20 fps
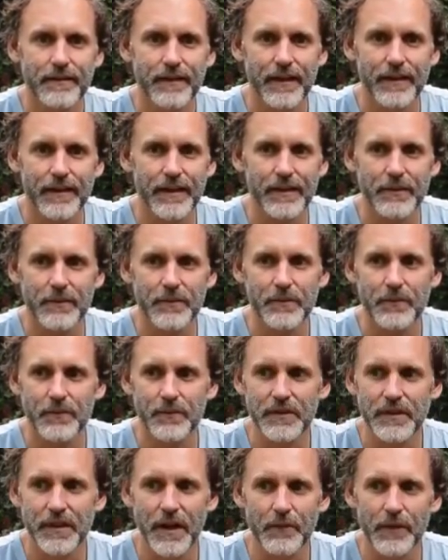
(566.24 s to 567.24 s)
I think
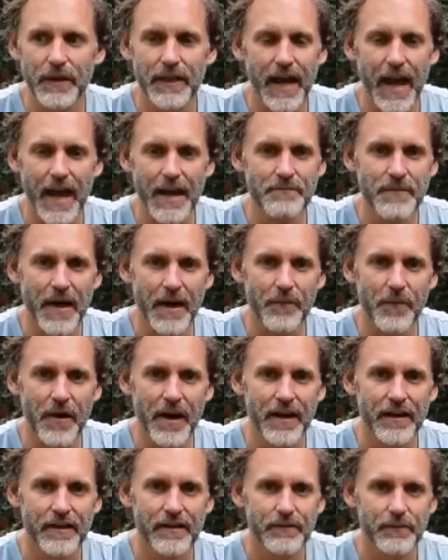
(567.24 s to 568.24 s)
you know we came that
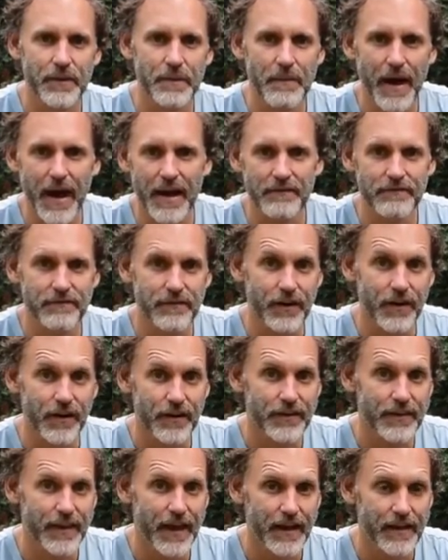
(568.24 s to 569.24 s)
way. We may have
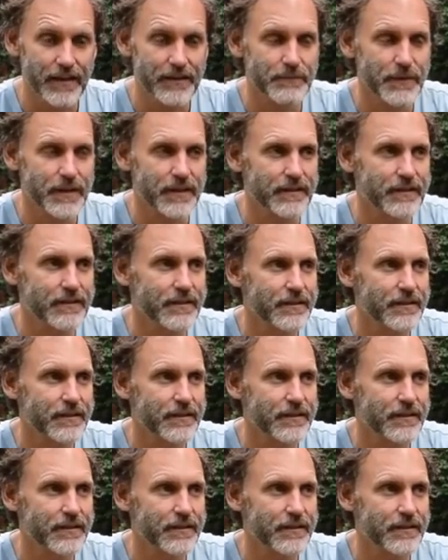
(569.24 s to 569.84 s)
forgotten that, but